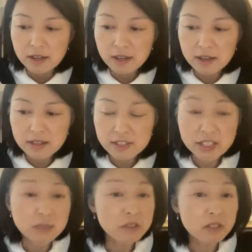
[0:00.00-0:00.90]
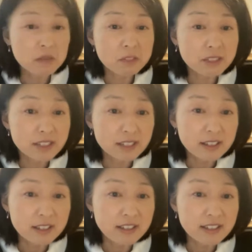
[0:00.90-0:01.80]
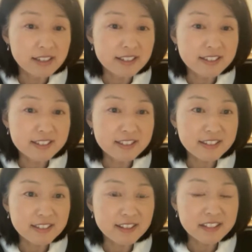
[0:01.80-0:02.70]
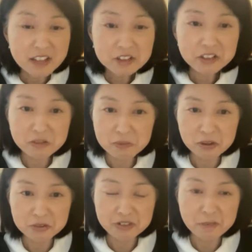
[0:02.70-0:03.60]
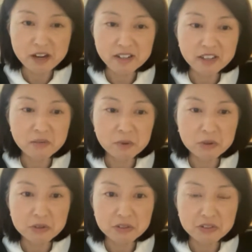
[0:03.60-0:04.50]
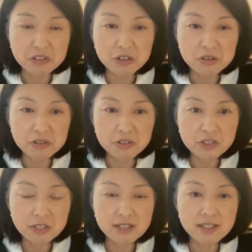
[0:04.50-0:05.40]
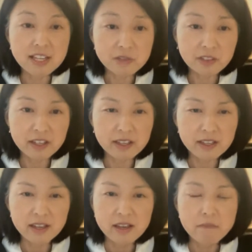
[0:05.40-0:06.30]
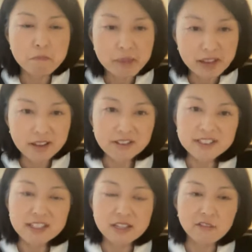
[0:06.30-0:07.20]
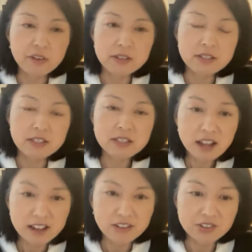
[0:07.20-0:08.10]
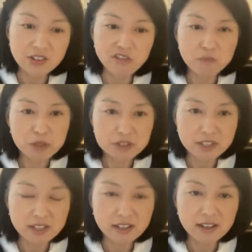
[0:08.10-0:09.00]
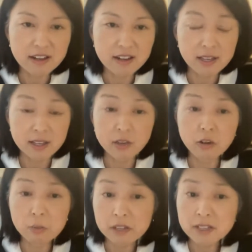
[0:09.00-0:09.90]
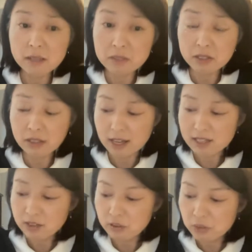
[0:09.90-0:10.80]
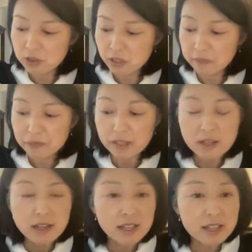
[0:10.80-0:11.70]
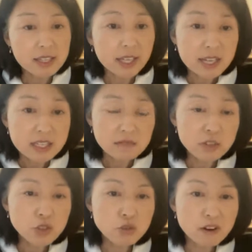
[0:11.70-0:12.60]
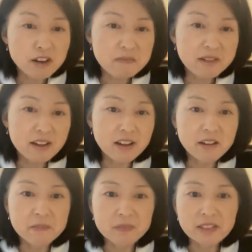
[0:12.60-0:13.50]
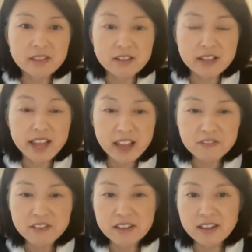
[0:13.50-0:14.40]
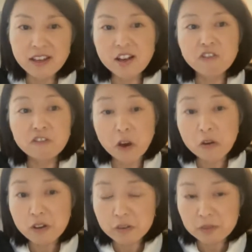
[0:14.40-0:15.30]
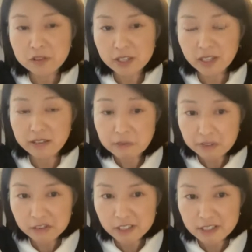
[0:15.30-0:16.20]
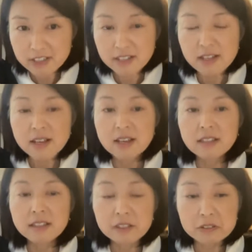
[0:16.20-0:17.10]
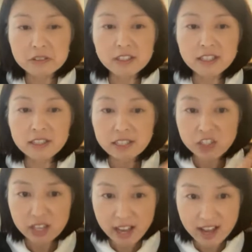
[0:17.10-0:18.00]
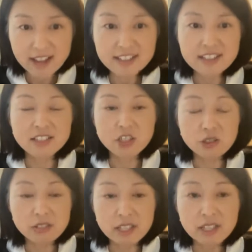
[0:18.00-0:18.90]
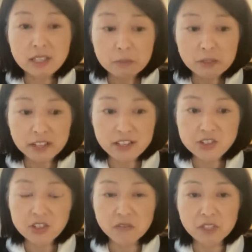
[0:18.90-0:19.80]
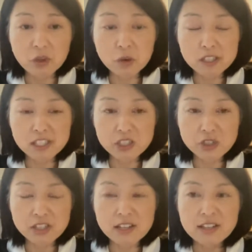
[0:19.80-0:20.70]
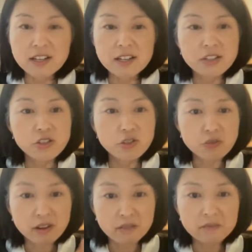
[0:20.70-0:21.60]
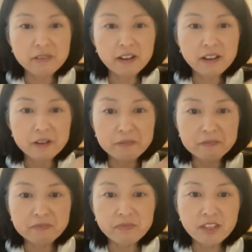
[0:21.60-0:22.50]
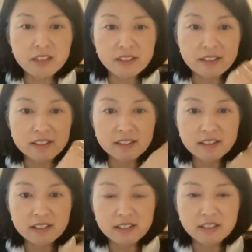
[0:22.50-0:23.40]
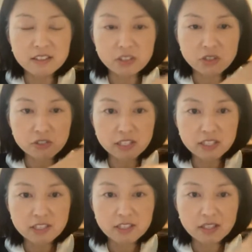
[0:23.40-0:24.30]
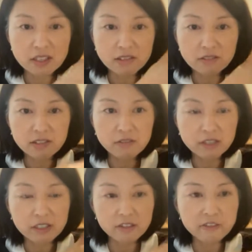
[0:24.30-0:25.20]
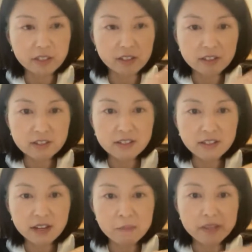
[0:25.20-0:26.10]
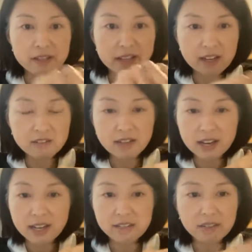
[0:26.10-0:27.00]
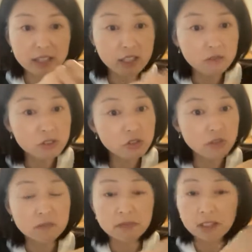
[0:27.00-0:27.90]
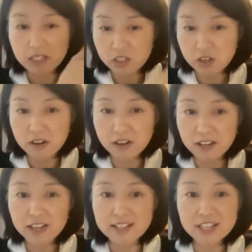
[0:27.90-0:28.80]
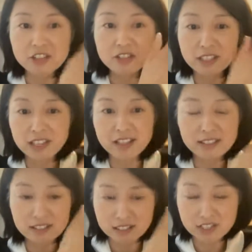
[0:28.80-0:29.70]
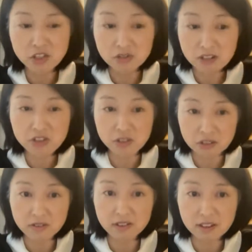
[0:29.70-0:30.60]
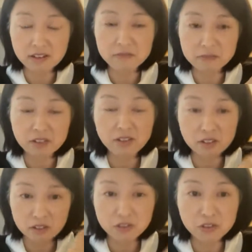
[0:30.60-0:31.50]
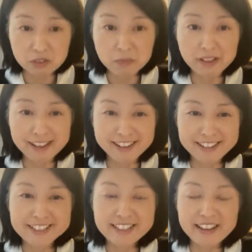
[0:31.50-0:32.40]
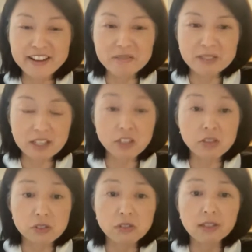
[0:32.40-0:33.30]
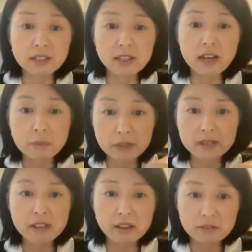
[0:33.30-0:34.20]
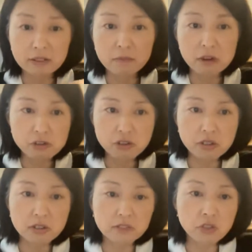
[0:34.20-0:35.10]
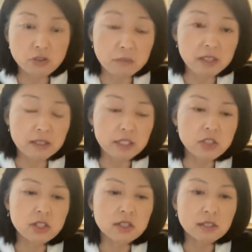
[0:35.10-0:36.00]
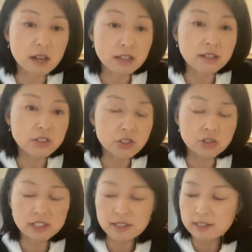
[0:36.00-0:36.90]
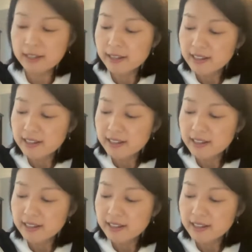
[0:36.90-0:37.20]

Uh, Jessie Montgomery is another composer, American composer, who successfully melds different styles of music uh, and incorporates into classical music. In the case of Strum, um, there's a heavy folk music influence. Literally, she has the string players of the orchestra strum um, their strings uh, with their fingers up and down, kind of like you would strum a guitar. And it's actually in the instruction um, to the players um, that you do that, the up and down motion of strumming the guitar on their strings.